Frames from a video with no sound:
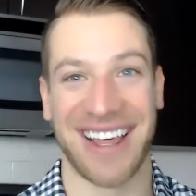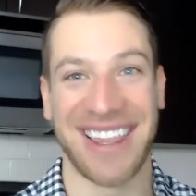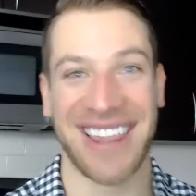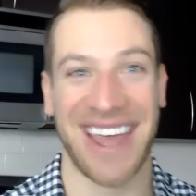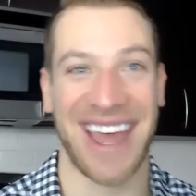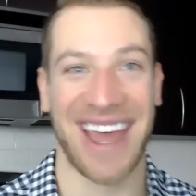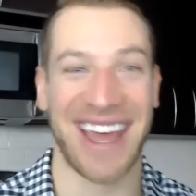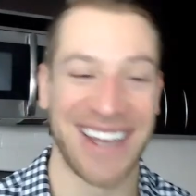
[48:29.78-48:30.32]

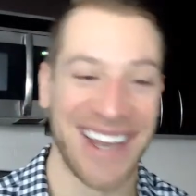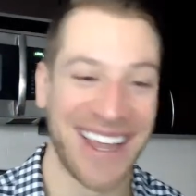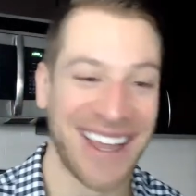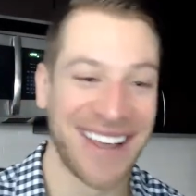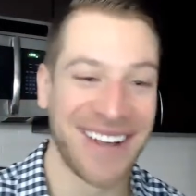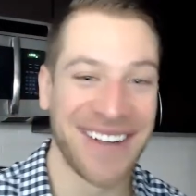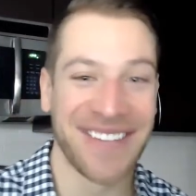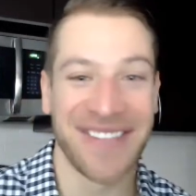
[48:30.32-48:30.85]
that.
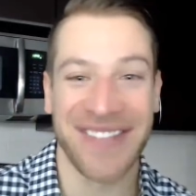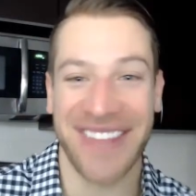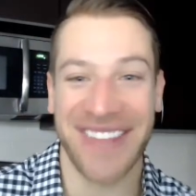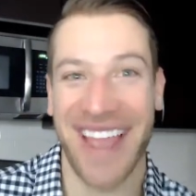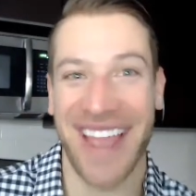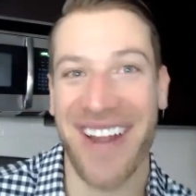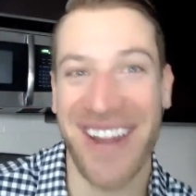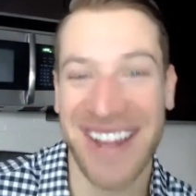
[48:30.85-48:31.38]

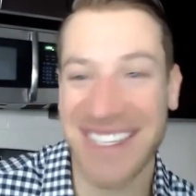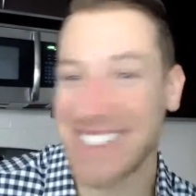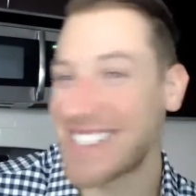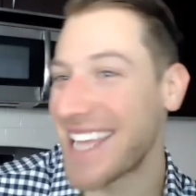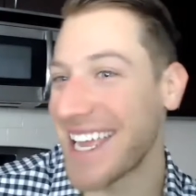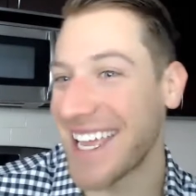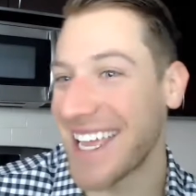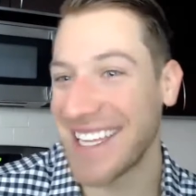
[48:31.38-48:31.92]
All right.
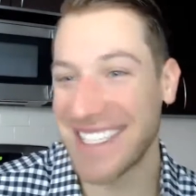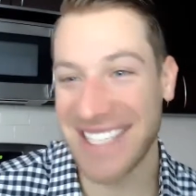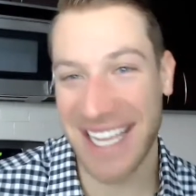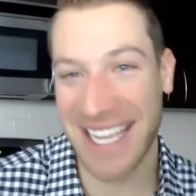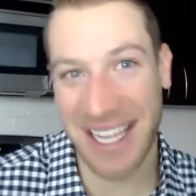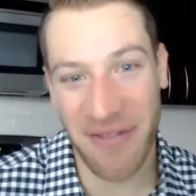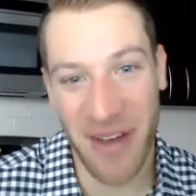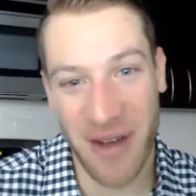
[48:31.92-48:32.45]
Second
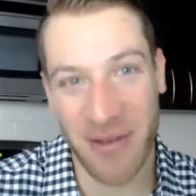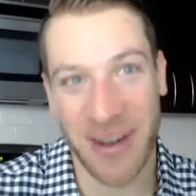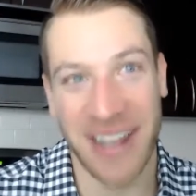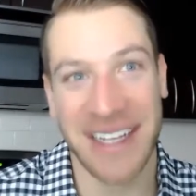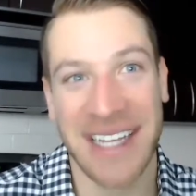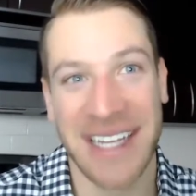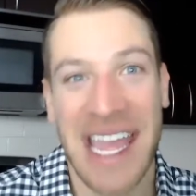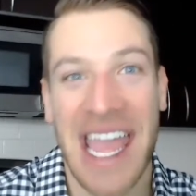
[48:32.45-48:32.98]
fun
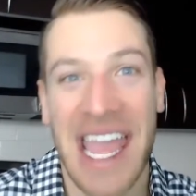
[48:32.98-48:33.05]
one.